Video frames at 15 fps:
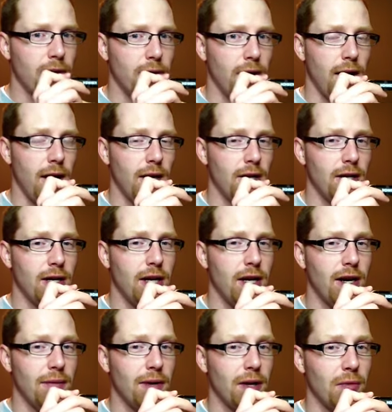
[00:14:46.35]
Okay, you can
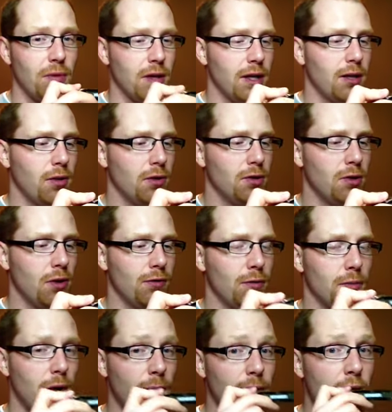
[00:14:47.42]
hear I'm getting really close to
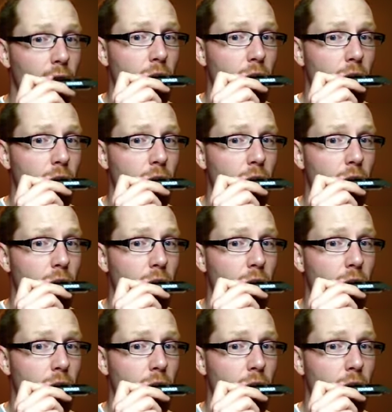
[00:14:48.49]
overblow.